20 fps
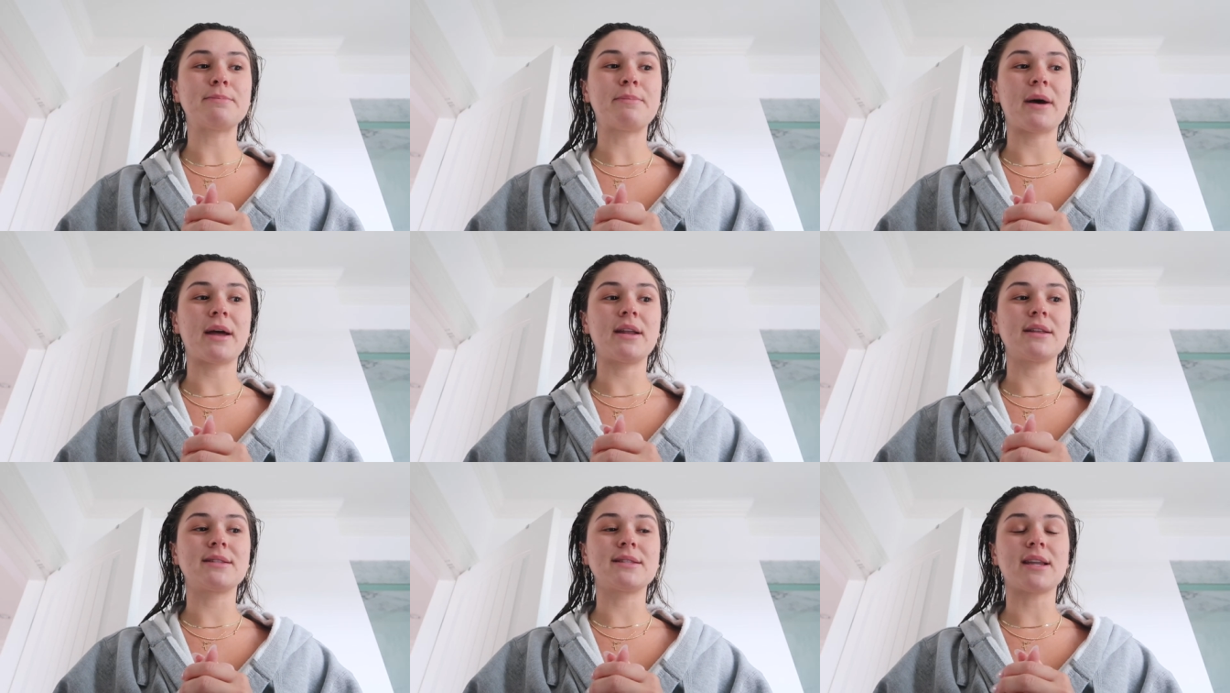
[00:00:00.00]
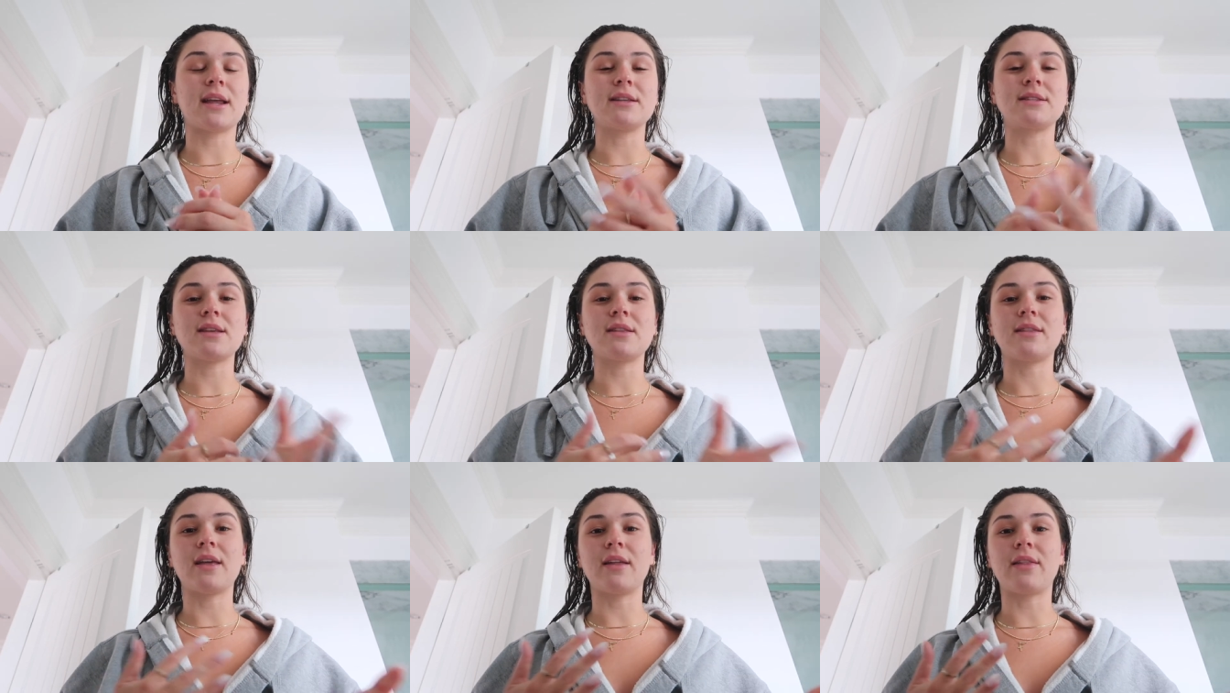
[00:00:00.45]
But it's
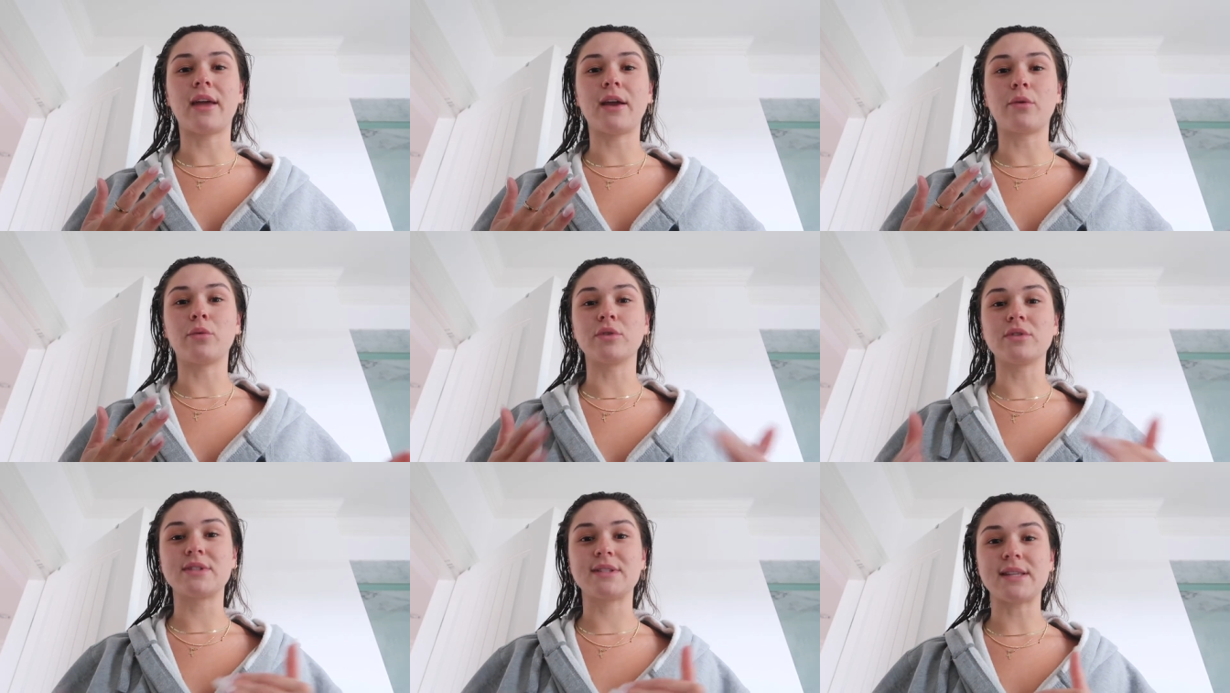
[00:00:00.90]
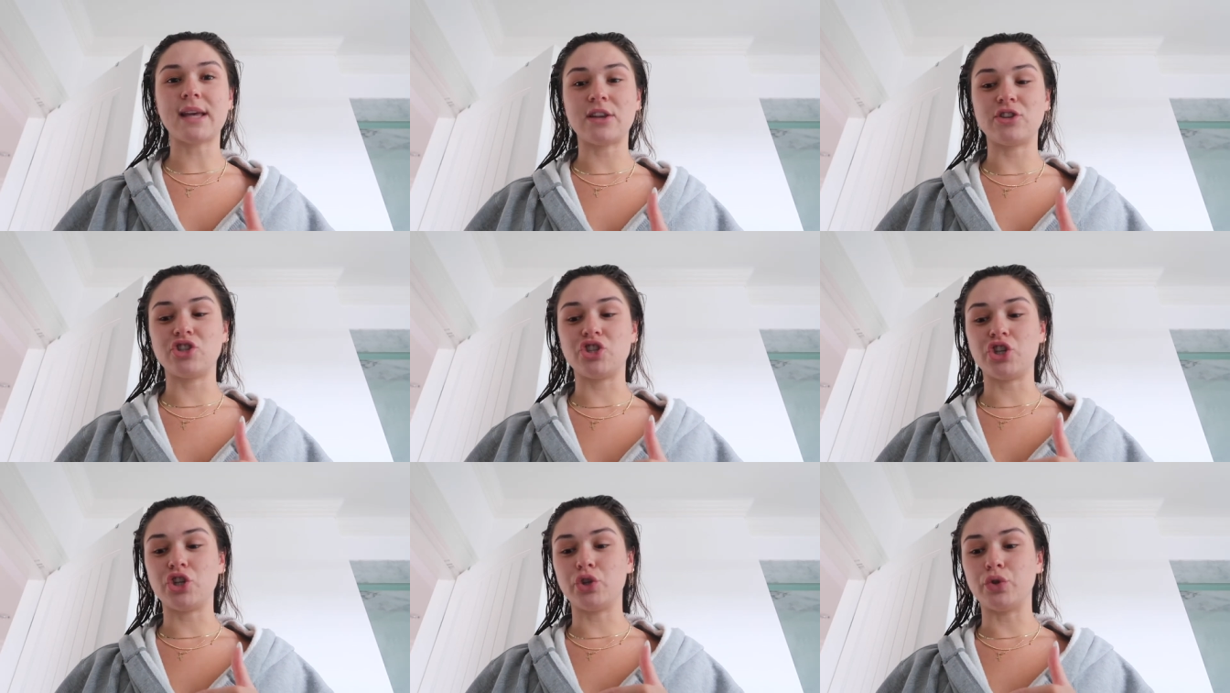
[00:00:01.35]
nice that they like will
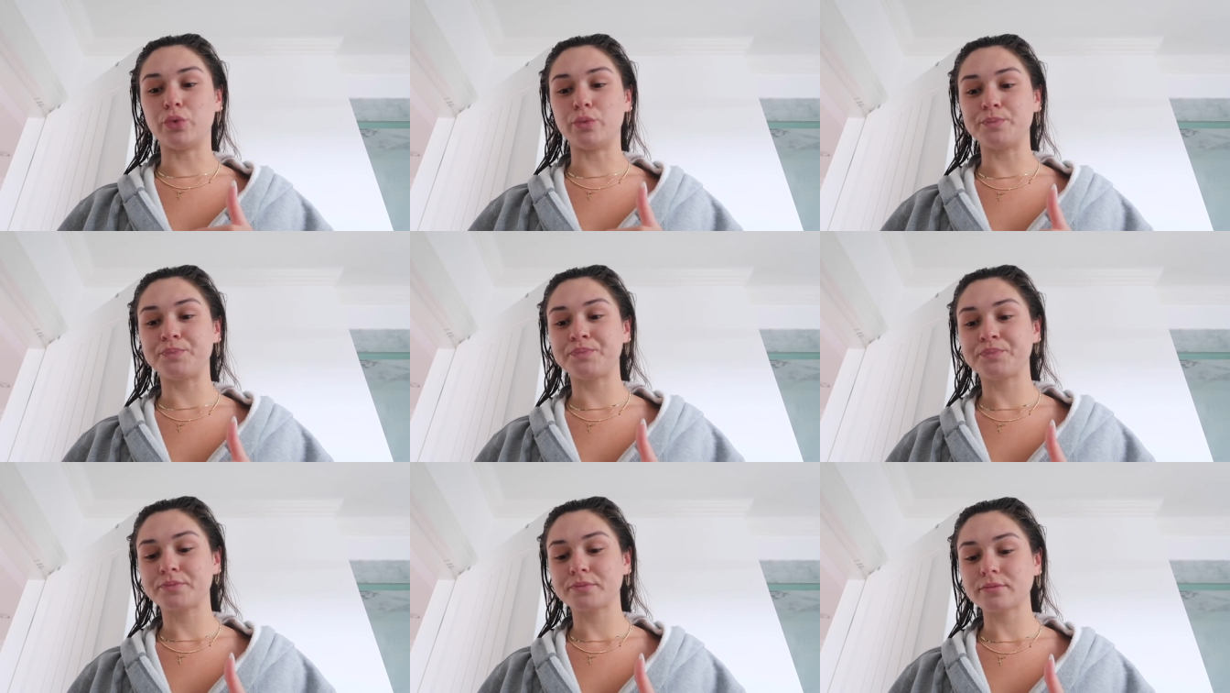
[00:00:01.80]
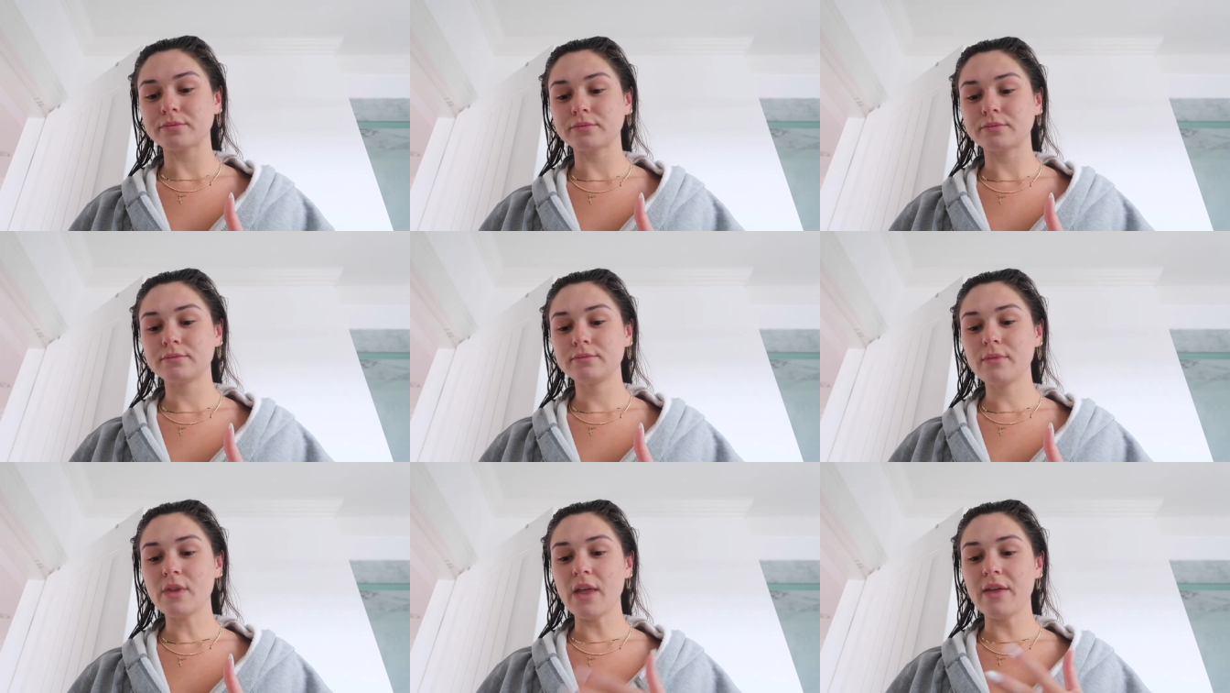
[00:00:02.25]
send you
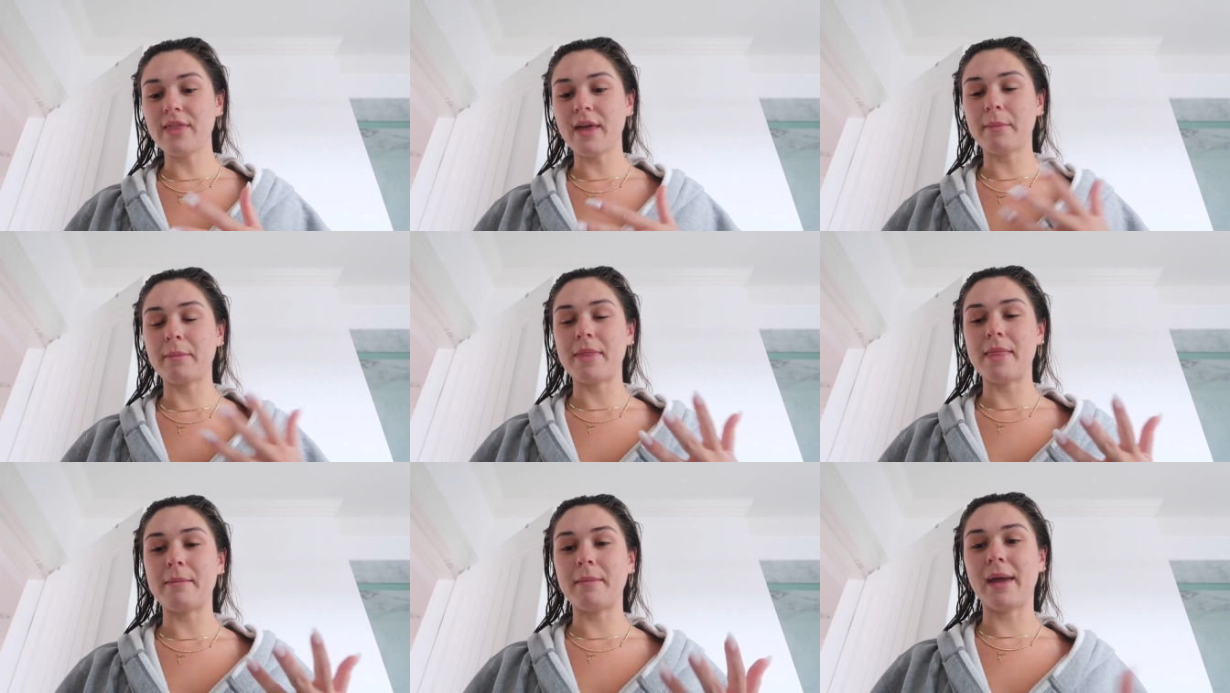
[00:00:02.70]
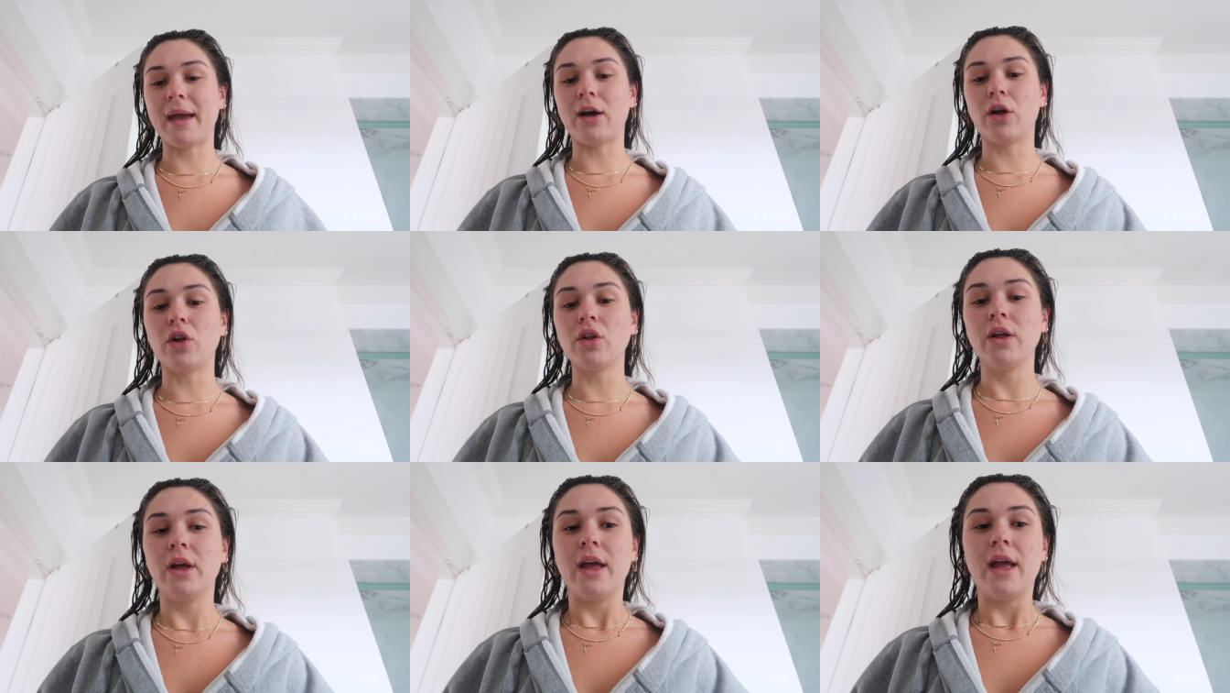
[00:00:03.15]
them in the
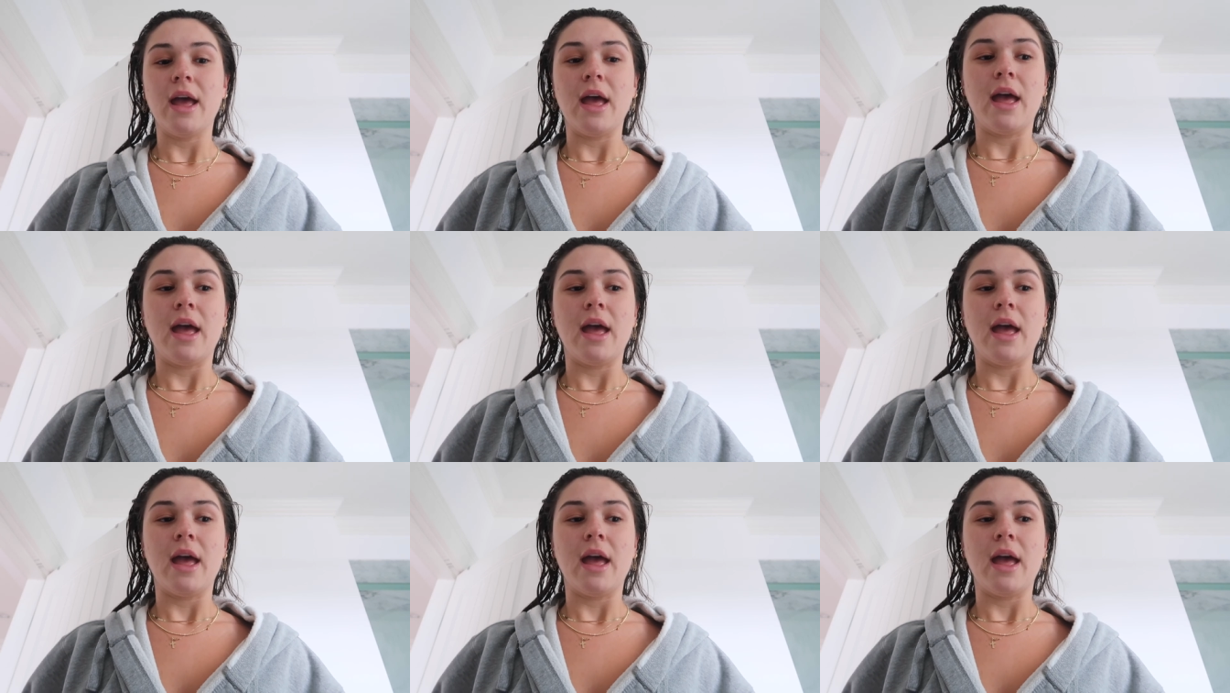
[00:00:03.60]
mail.